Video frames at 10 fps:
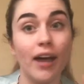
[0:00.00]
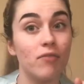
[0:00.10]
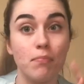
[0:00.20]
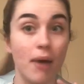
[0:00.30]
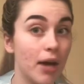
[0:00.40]
I
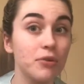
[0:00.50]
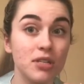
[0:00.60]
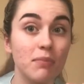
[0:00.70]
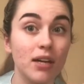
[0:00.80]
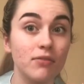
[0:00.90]
have mad
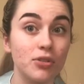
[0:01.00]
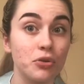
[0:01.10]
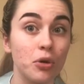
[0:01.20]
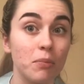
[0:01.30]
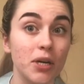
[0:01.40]
respect for
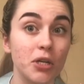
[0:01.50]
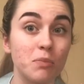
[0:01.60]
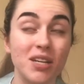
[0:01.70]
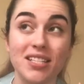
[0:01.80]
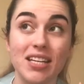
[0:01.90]

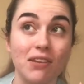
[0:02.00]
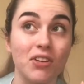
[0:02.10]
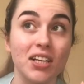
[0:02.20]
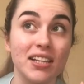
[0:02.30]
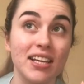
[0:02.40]
Scorpios because I
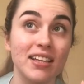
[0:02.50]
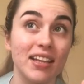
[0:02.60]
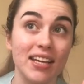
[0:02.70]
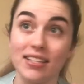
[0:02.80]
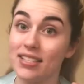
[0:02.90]
definitely think that
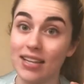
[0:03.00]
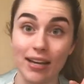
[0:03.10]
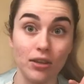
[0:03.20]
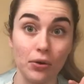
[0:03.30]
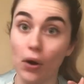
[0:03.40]
they can
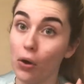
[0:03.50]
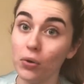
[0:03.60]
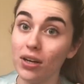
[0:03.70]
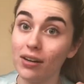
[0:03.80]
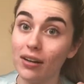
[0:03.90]
stand their own.